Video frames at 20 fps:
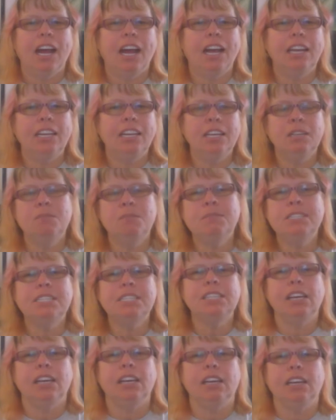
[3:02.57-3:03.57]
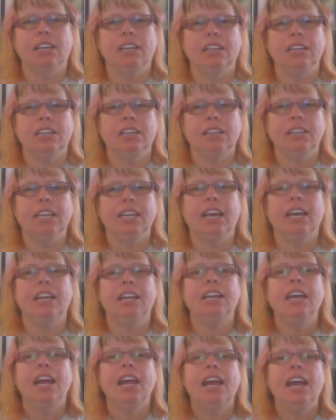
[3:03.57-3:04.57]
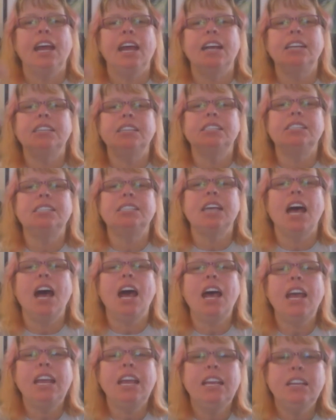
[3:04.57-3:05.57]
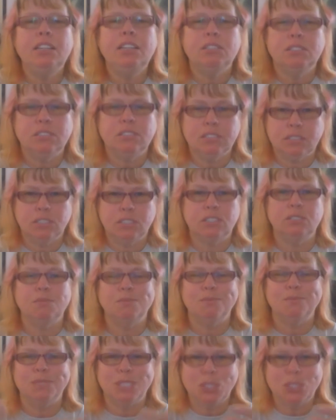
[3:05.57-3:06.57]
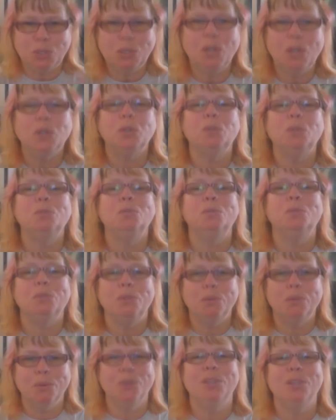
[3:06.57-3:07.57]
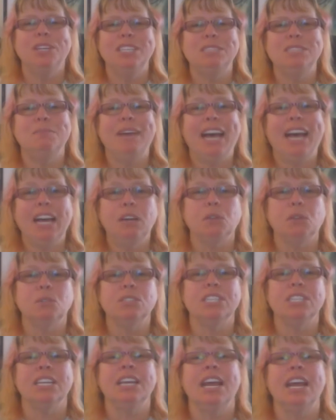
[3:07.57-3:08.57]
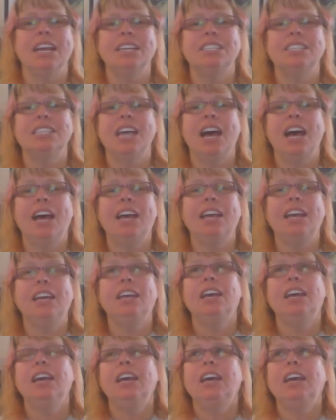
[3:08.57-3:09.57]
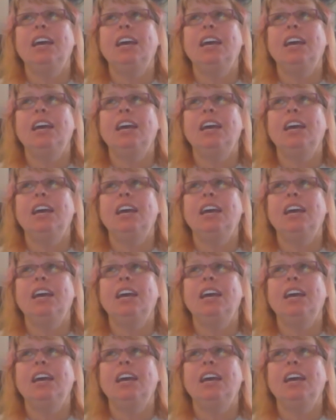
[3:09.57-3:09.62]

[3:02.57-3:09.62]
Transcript: I am saying that as I struggle through these battles, and as I